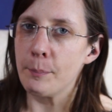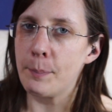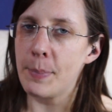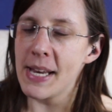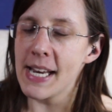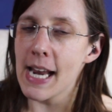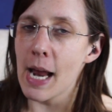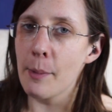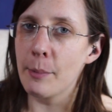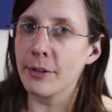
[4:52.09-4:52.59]

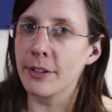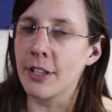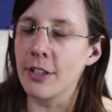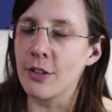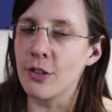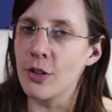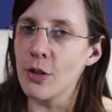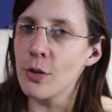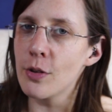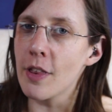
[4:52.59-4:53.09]
being able to
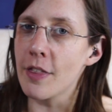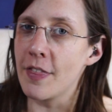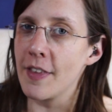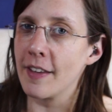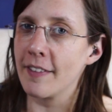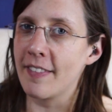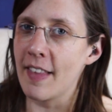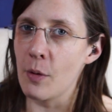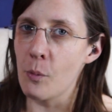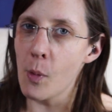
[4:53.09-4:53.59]
do the
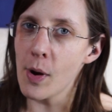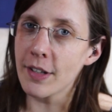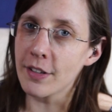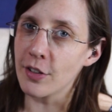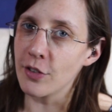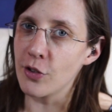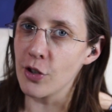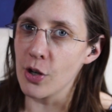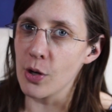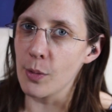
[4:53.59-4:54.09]
things they want
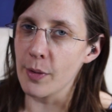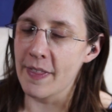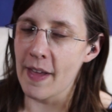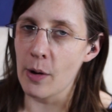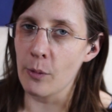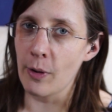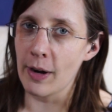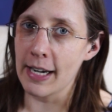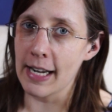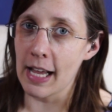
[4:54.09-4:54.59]
to do
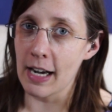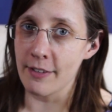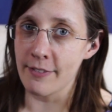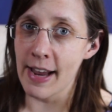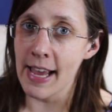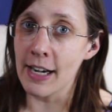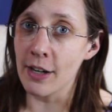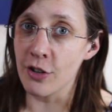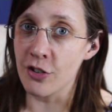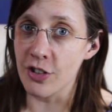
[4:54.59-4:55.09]
without running out of
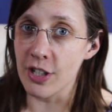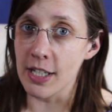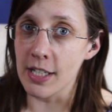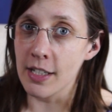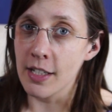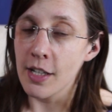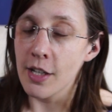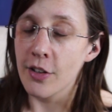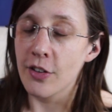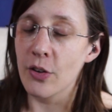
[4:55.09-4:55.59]
energy.
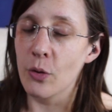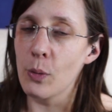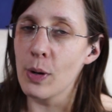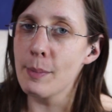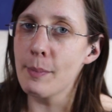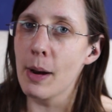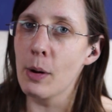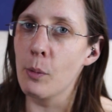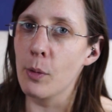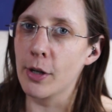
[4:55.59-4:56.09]
So
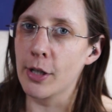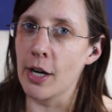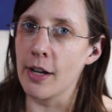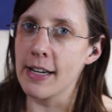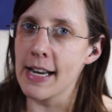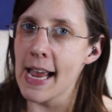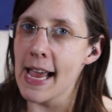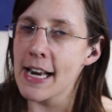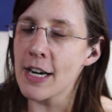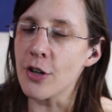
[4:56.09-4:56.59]
we might work
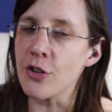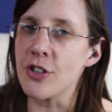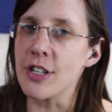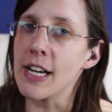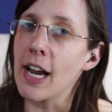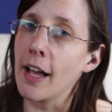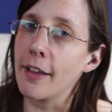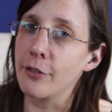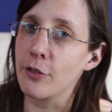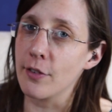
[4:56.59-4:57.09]
on energy
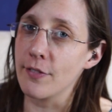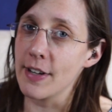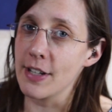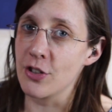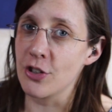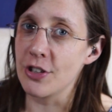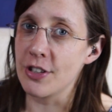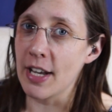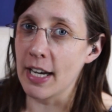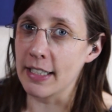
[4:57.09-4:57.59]

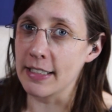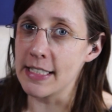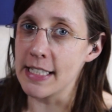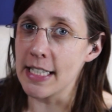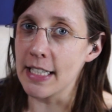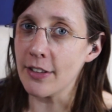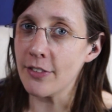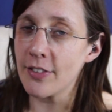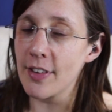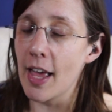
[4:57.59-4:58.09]
conservation
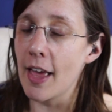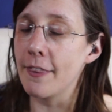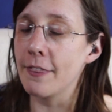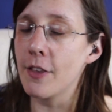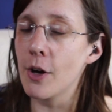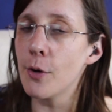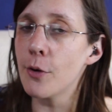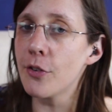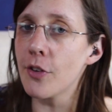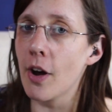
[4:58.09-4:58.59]
techniques, and
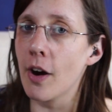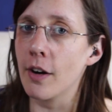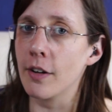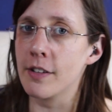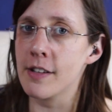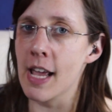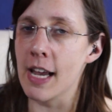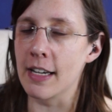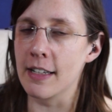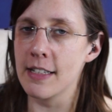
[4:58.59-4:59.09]
those are
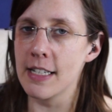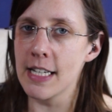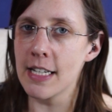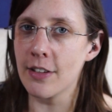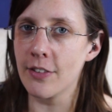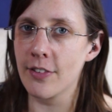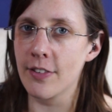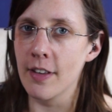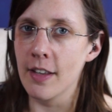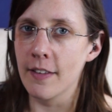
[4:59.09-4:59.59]

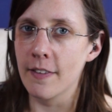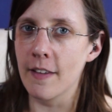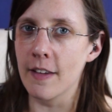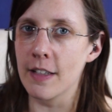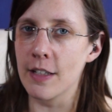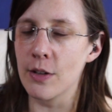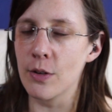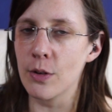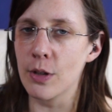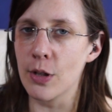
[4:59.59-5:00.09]
techniques
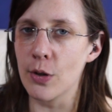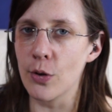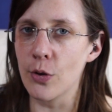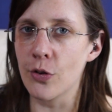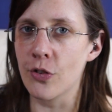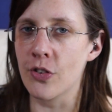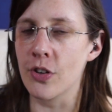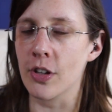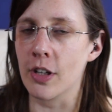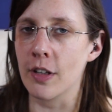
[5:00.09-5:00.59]
that you
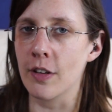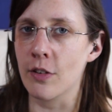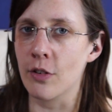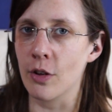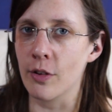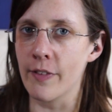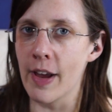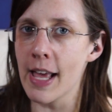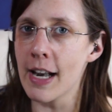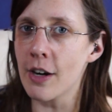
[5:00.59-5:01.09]
use to
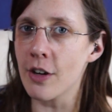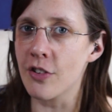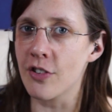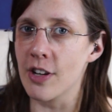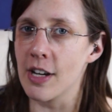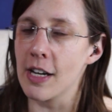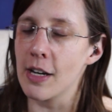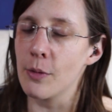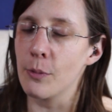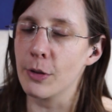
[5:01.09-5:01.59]
conserve
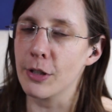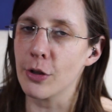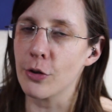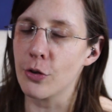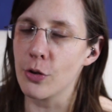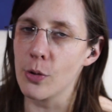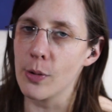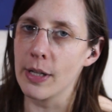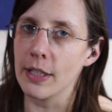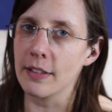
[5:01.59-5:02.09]
energy when you're
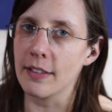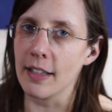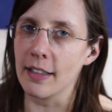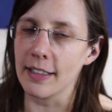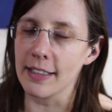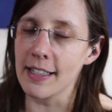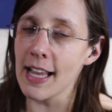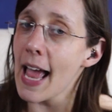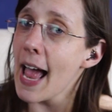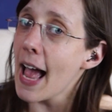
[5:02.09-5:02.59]
doing
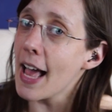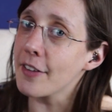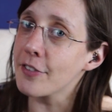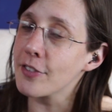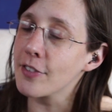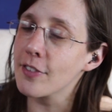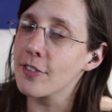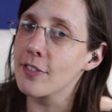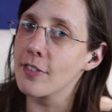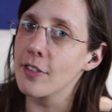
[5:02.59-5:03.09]
daily
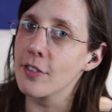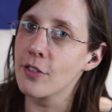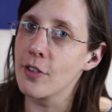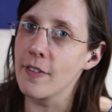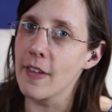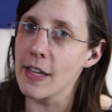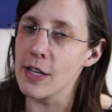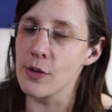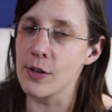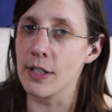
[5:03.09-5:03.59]
tasks so
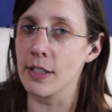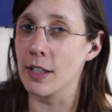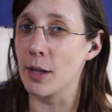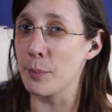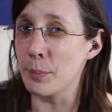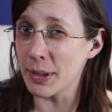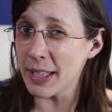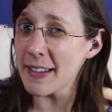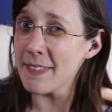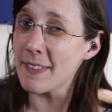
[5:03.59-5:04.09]
that you can
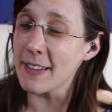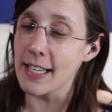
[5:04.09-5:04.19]
complete